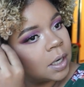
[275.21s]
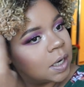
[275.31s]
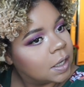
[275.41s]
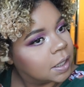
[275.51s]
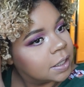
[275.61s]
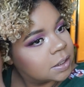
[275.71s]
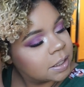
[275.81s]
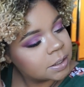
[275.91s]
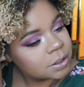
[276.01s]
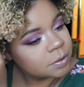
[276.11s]
I like
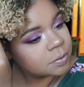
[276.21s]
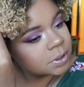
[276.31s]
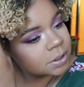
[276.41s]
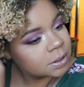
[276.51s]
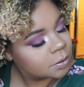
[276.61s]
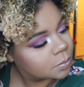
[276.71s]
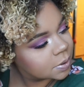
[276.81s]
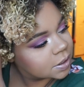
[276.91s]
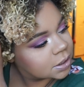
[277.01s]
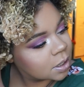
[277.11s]
day 2 to still
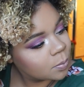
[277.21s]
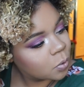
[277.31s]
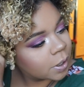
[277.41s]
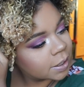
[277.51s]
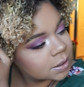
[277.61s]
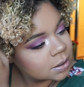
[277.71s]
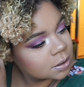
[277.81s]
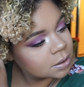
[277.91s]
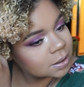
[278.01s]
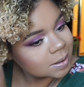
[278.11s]
be somewhat
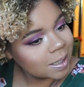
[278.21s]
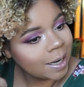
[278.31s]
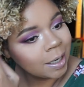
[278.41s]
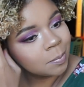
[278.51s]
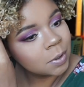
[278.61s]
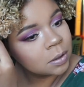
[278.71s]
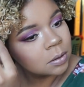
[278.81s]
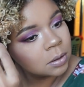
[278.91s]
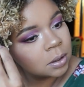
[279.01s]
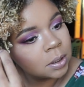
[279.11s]
tame,
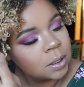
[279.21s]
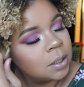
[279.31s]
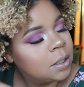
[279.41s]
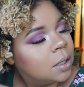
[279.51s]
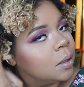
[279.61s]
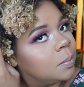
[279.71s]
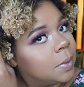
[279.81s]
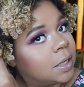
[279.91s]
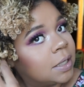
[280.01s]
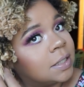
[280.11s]

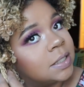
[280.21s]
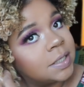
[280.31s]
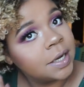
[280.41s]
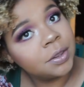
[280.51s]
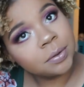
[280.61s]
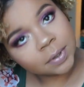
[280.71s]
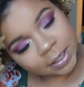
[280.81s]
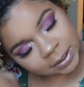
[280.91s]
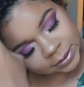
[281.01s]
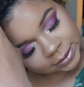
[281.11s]
because day
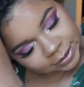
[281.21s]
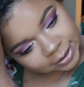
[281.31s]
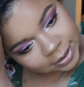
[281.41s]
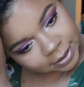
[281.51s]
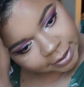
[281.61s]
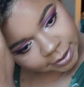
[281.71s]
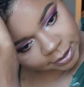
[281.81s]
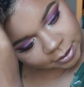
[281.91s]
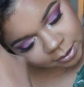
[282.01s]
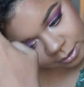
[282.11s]
3, honey.